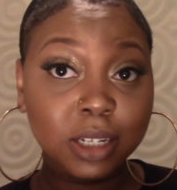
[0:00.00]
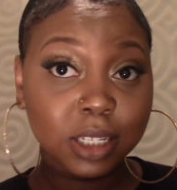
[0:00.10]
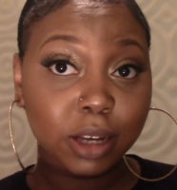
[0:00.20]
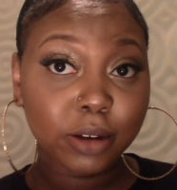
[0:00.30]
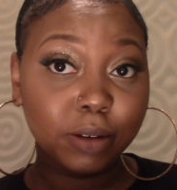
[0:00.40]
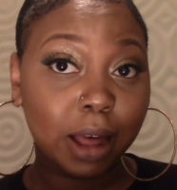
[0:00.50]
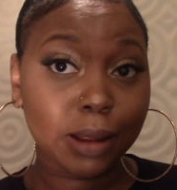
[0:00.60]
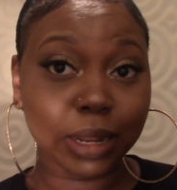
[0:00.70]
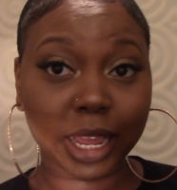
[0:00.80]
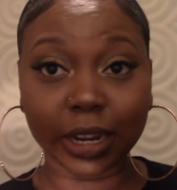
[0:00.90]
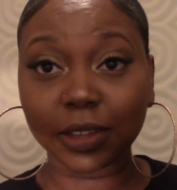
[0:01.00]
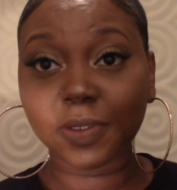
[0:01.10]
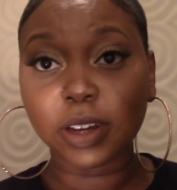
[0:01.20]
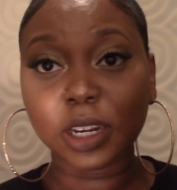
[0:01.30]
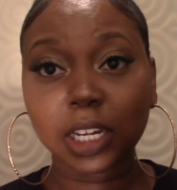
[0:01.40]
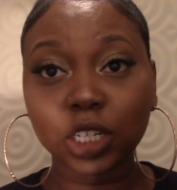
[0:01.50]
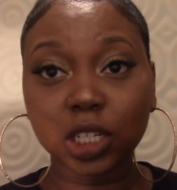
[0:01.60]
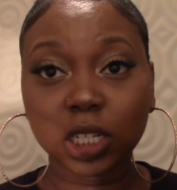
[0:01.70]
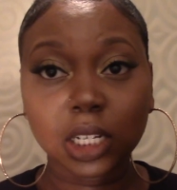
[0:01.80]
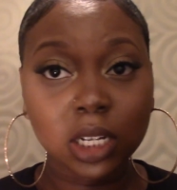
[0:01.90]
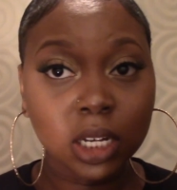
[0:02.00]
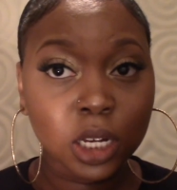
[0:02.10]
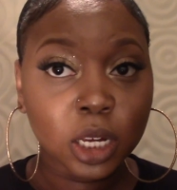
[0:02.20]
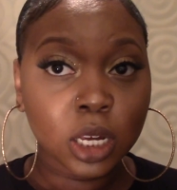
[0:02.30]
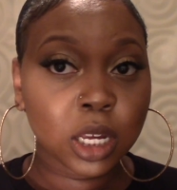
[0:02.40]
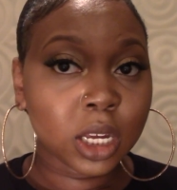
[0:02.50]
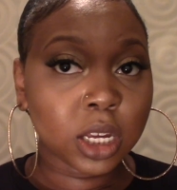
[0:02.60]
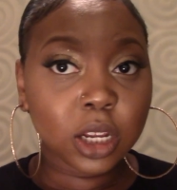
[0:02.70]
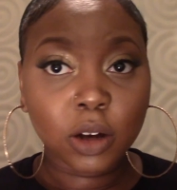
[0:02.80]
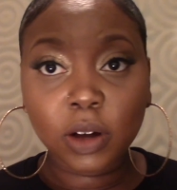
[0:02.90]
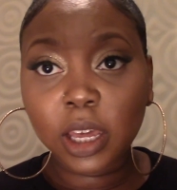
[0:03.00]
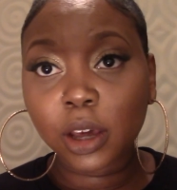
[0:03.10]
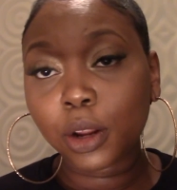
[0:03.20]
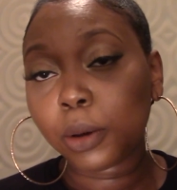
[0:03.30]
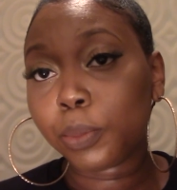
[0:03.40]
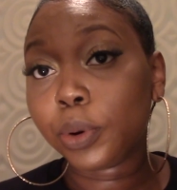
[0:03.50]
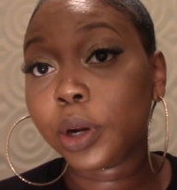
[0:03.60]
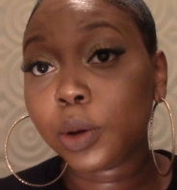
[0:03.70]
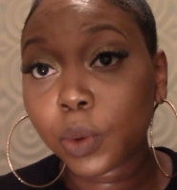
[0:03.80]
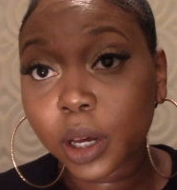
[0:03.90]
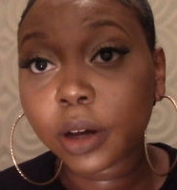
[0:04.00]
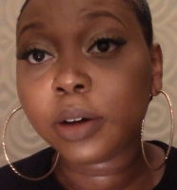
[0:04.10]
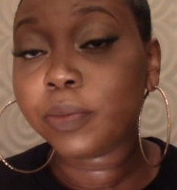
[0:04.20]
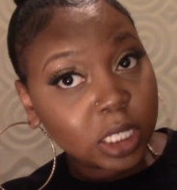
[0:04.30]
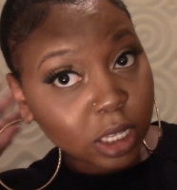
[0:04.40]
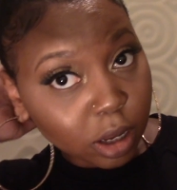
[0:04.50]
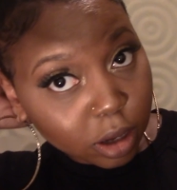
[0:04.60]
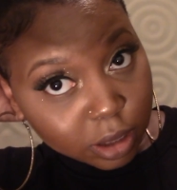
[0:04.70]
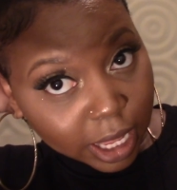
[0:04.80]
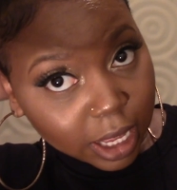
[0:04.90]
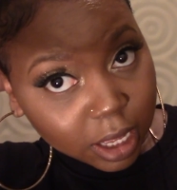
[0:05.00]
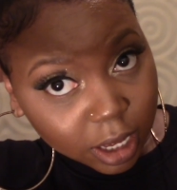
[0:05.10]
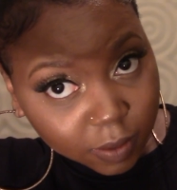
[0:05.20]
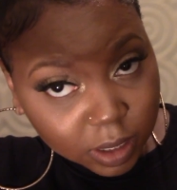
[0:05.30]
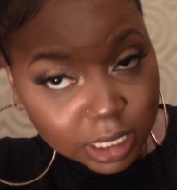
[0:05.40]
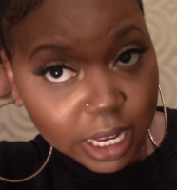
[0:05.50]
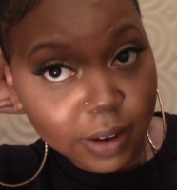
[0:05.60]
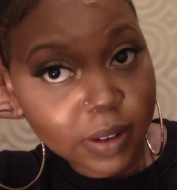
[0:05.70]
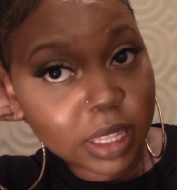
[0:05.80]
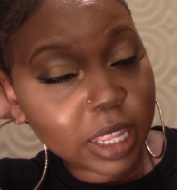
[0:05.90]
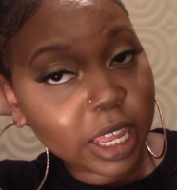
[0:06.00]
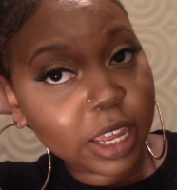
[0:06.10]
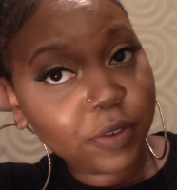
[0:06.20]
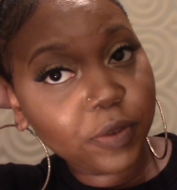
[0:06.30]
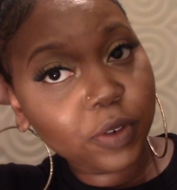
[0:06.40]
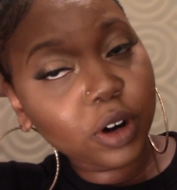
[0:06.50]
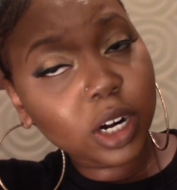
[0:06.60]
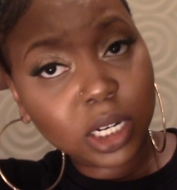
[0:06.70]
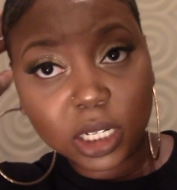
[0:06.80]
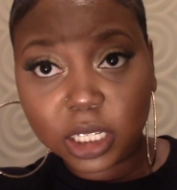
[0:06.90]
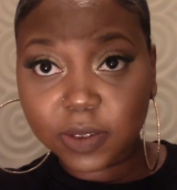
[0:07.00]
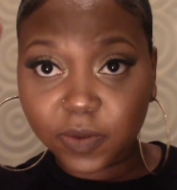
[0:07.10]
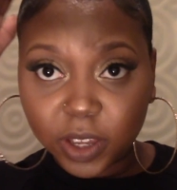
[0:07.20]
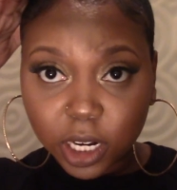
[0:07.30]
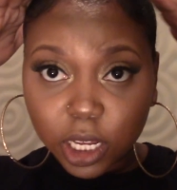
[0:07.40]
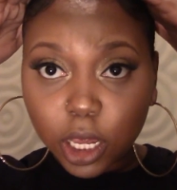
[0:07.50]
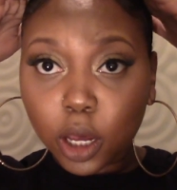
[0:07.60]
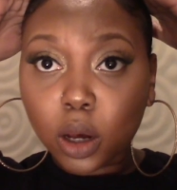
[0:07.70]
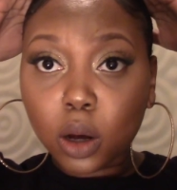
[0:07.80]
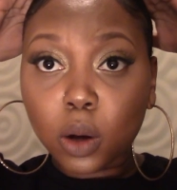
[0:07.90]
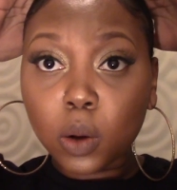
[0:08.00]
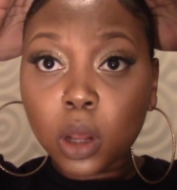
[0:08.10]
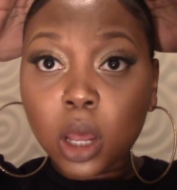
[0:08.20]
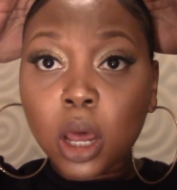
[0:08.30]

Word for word: So I like this foundation. You know, it held up pretty well. So that covers everything for this video.